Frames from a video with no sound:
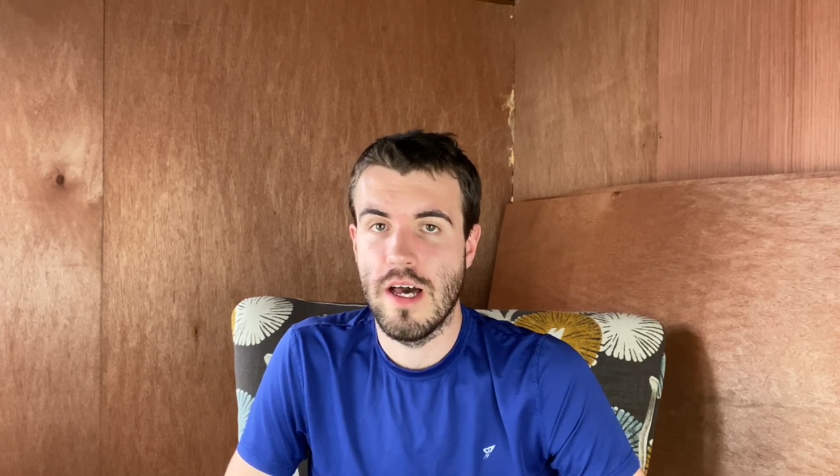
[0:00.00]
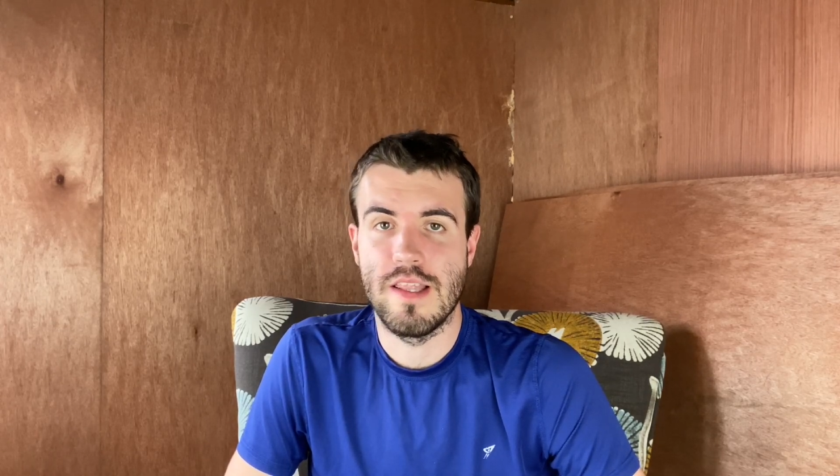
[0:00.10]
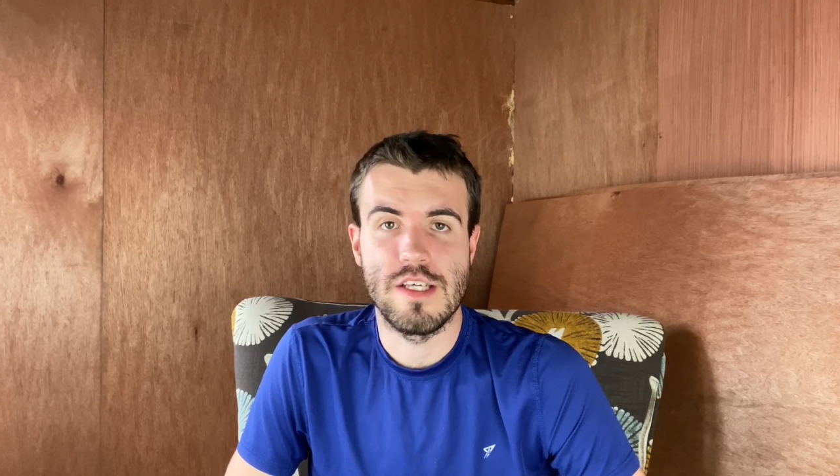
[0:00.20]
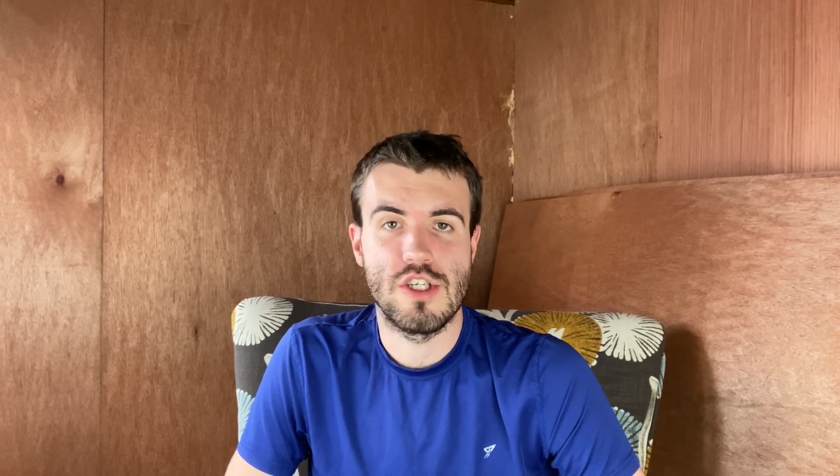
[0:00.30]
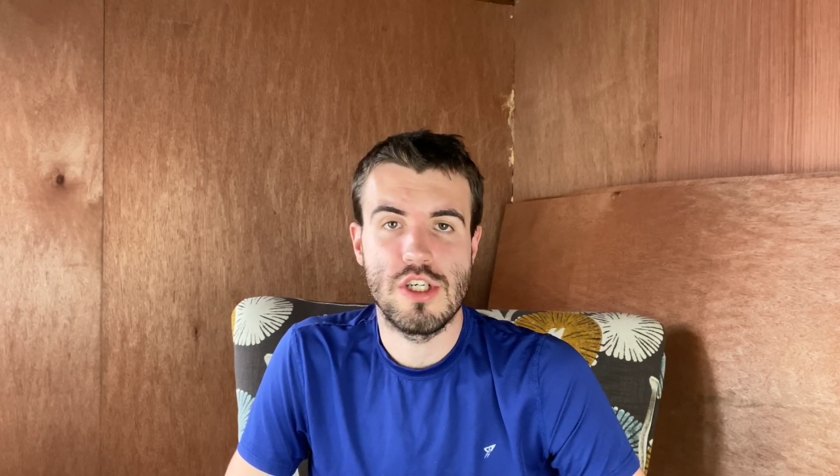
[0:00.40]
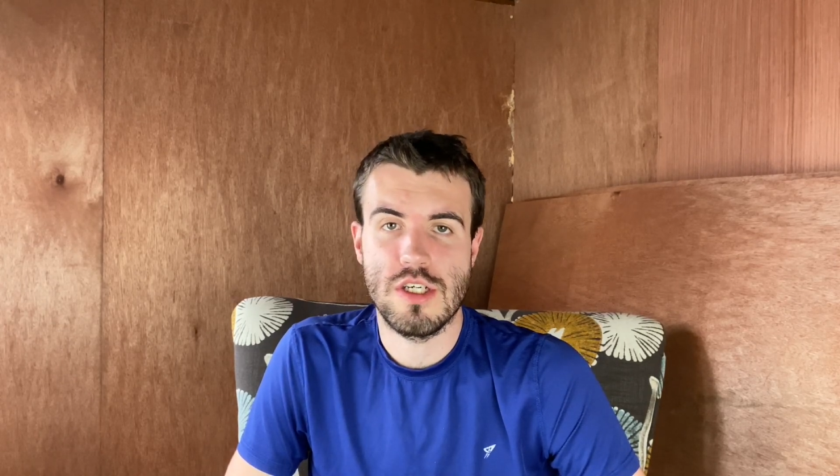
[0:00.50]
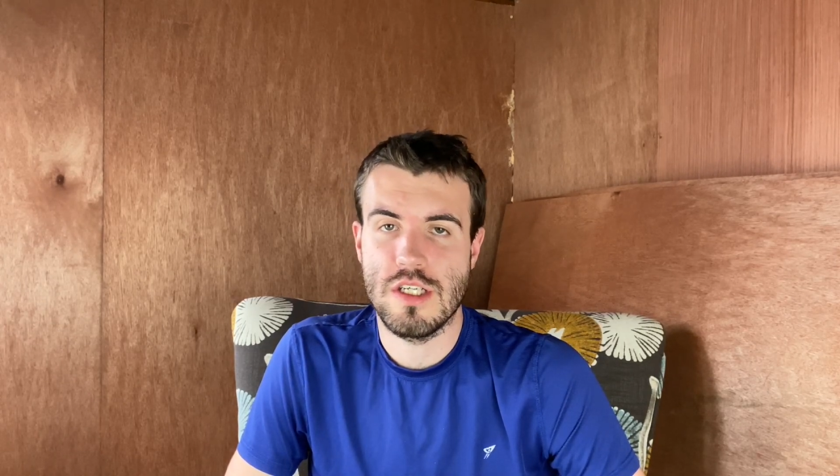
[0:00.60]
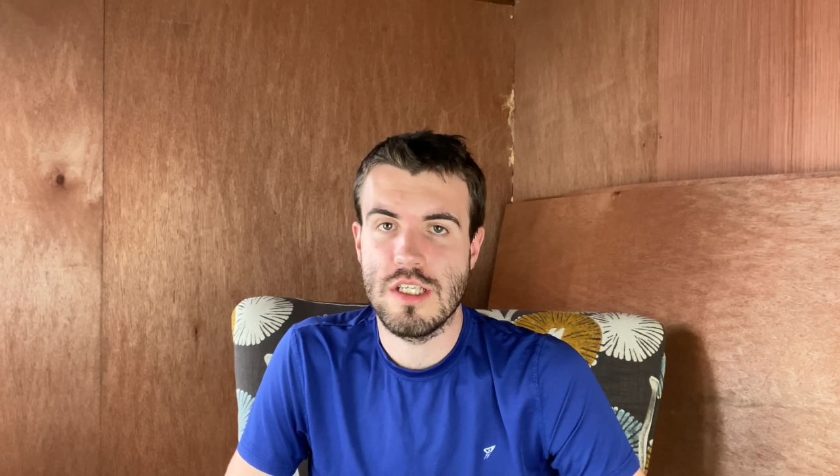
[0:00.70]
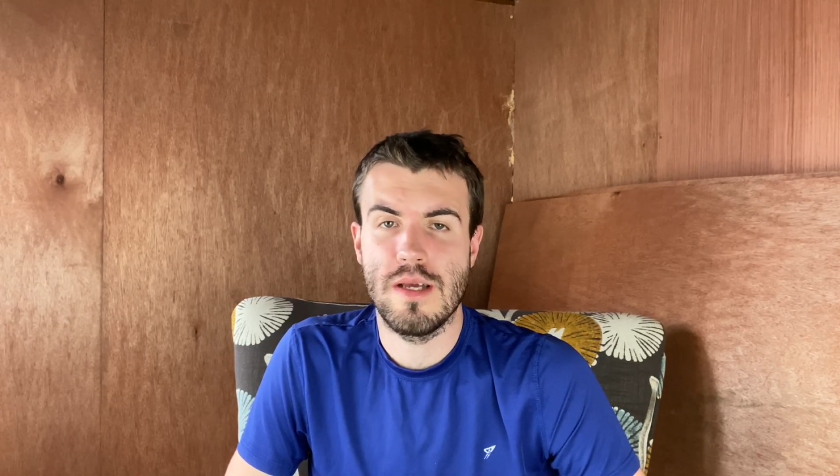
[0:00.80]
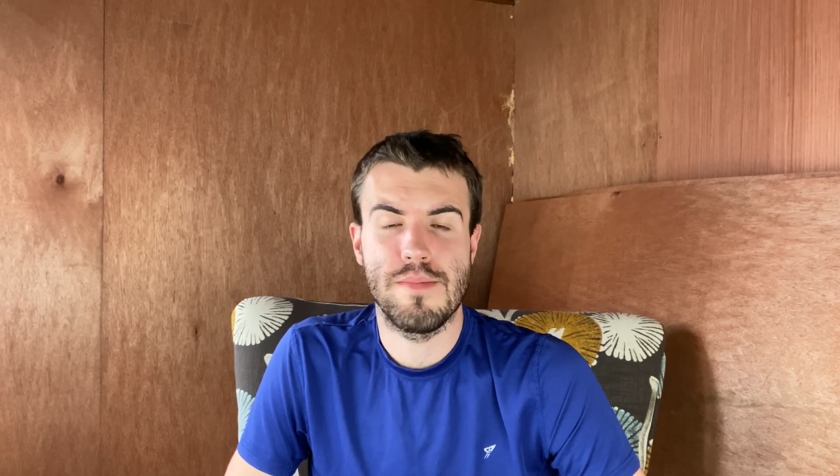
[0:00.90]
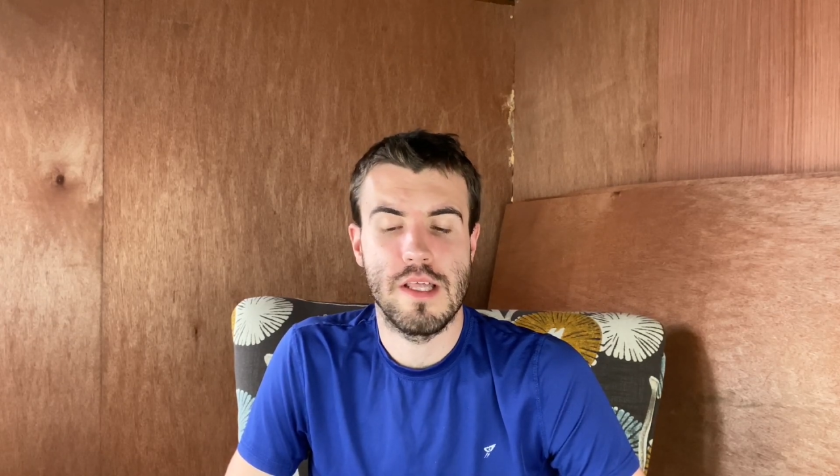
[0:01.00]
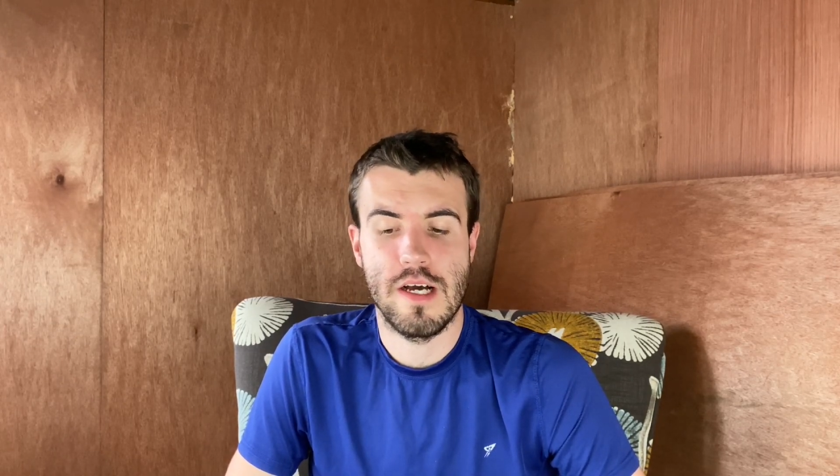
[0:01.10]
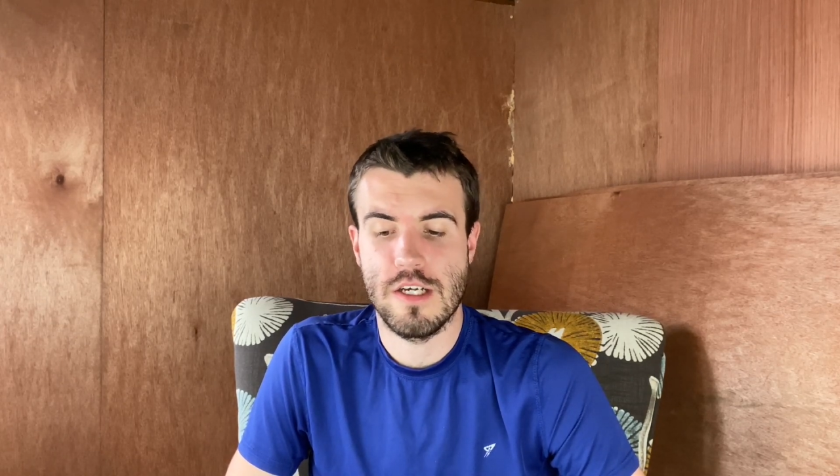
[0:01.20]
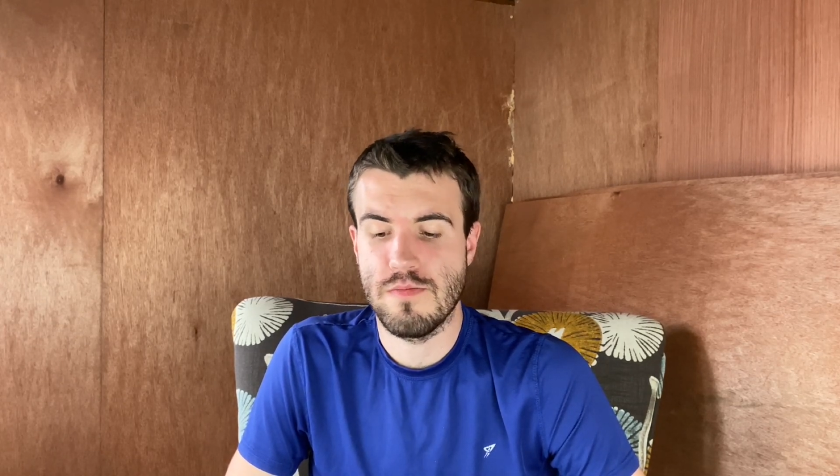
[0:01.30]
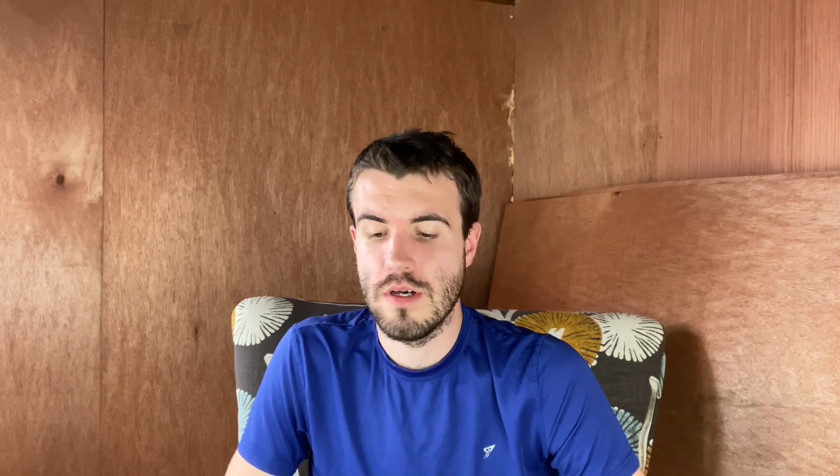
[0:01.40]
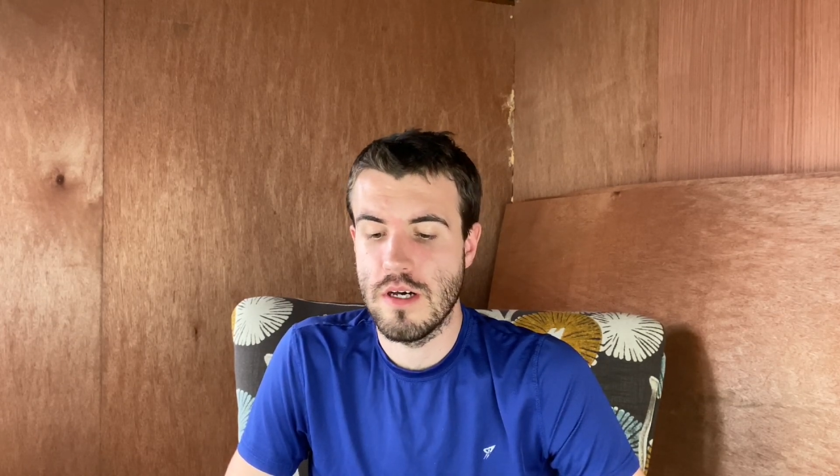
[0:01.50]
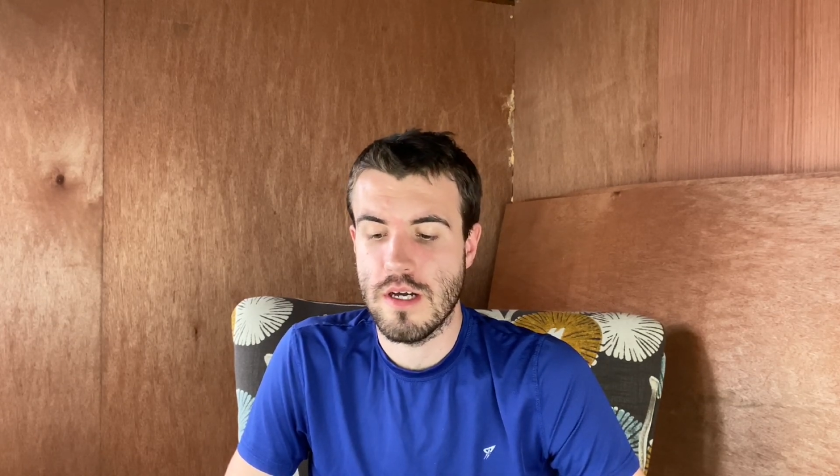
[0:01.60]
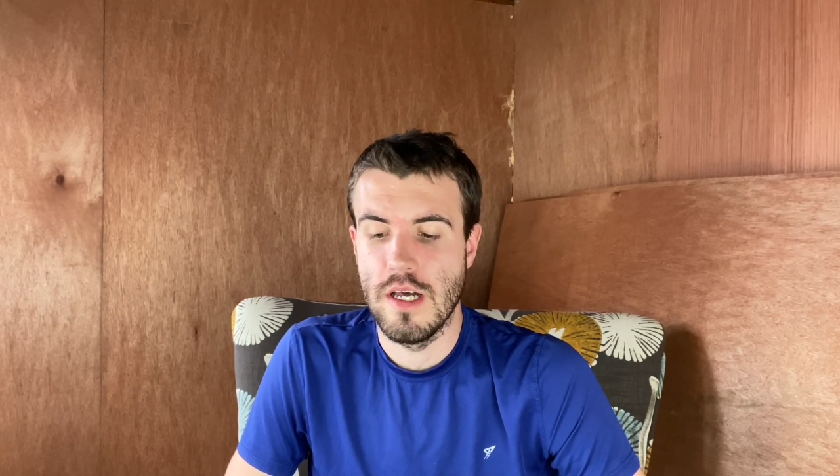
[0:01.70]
and it's just the tip of the iceberg.